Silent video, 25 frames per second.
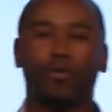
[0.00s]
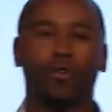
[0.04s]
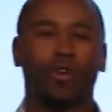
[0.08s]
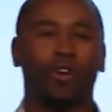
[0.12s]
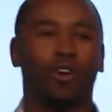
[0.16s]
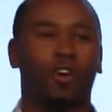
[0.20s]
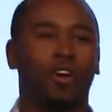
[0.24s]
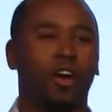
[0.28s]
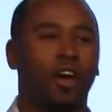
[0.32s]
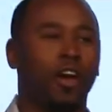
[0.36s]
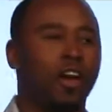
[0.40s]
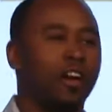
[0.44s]

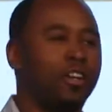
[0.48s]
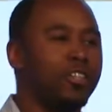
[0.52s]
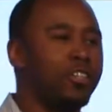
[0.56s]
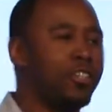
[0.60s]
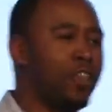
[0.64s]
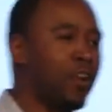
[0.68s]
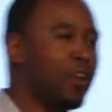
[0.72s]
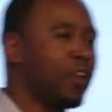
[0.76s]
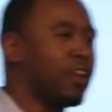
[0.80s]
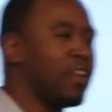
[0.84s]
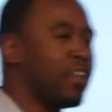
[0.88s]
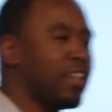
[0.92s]
for
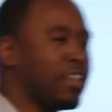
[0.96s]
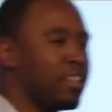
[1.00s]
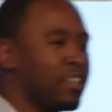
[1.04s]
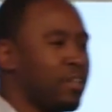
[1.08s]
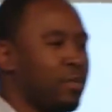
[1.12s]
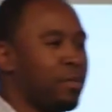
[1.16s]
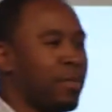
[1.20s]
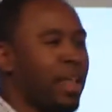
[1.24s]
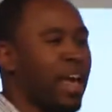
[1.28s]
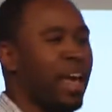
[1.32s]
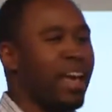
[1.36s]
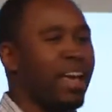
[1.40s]

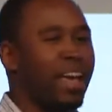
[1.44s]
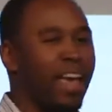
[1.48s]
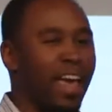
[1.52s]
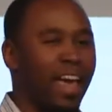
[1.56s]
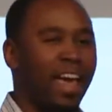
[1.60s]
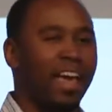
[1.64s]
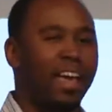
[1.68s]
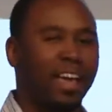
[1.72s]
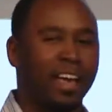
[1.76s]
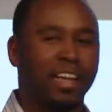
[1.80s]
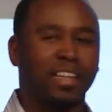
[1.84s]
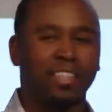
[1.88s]
journalism that
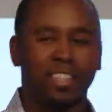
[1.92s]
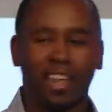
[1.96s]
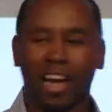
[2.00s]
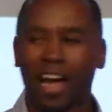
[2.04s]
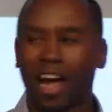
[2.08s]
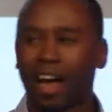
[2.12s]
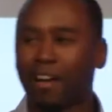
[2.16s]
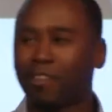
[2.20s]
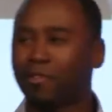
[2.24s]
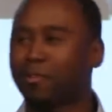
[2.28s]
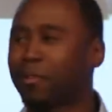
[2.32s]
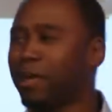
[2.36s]
can't get
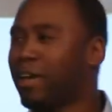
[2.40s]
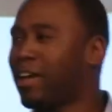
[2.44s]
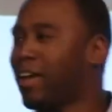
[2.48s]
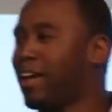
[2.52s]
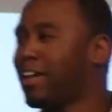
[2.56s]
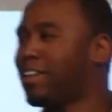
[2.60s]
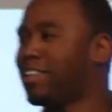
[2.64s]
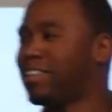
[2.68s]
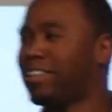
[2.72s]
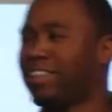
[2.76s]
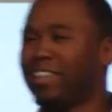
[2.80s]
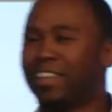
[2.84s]
jobs
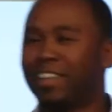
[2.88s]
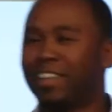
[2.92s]
because